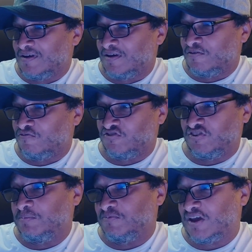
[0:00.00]

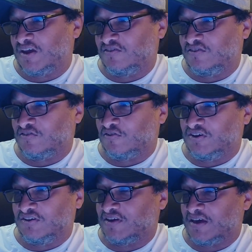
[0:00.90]
Regime changes are
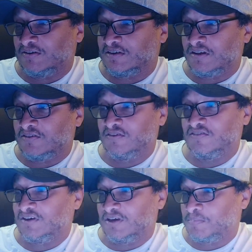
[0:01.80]
detailed at a
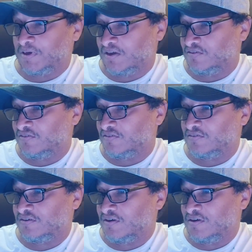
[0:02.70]
dizzying pace.